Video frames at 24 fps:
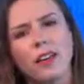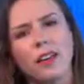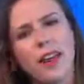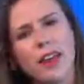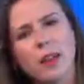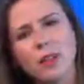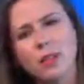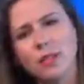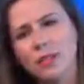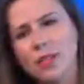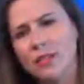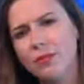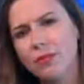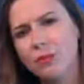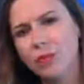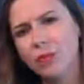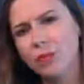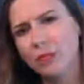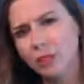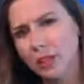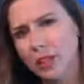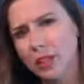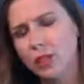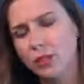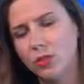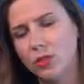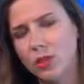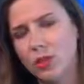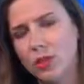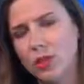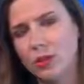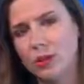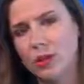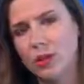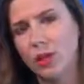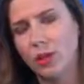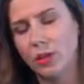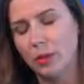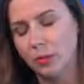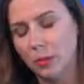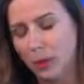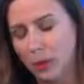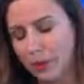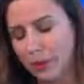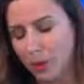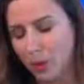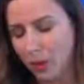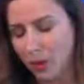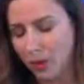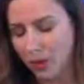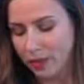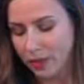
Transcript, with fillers: that was never revealed to the American people.